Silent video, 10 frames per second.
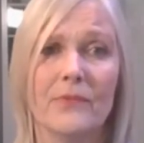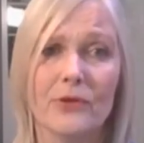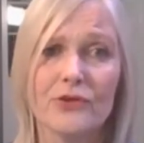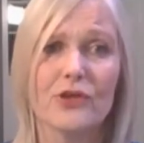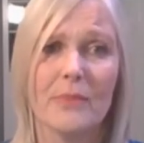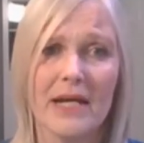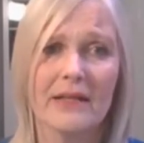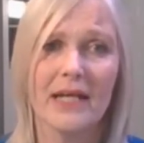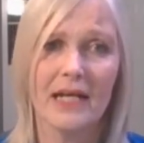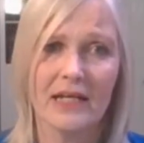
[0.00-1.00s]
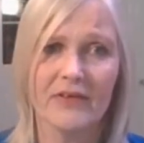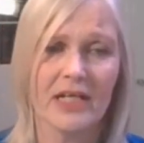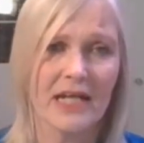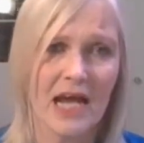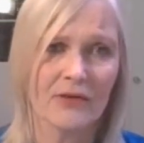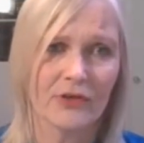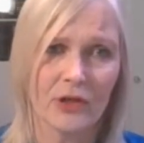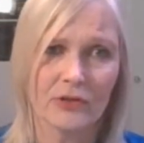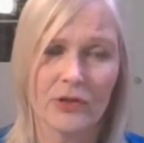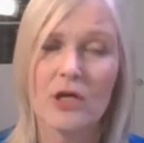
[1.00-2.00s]
used to make their living in
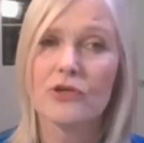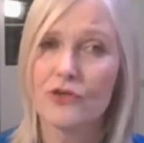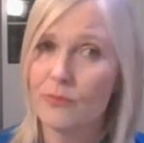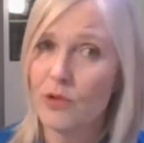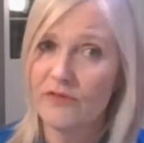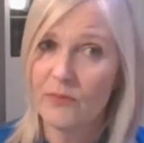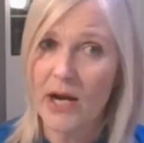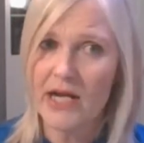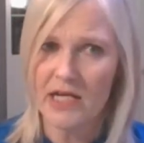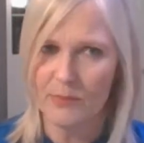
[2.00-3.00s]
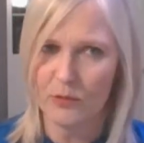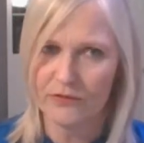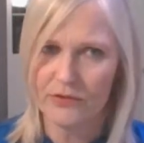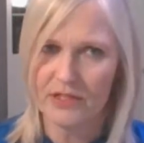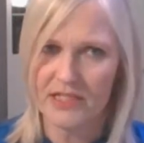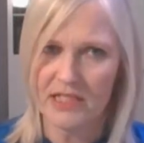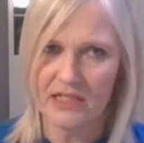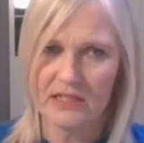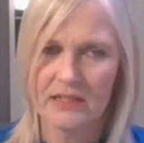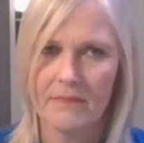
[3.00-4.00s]
agriculture to move away and move to the
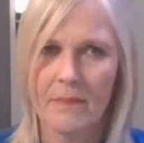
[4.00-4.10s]
cities.